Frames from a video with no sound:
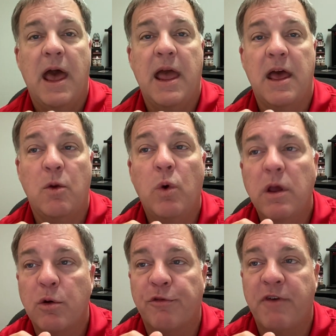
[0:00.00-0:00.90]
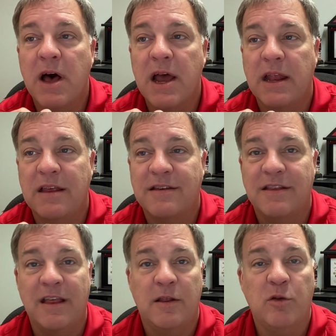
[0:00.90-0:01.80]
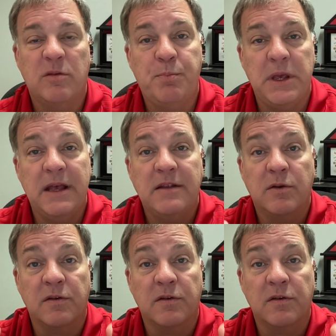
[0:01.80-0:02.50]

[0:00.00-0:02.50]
And what you'll find is that those bids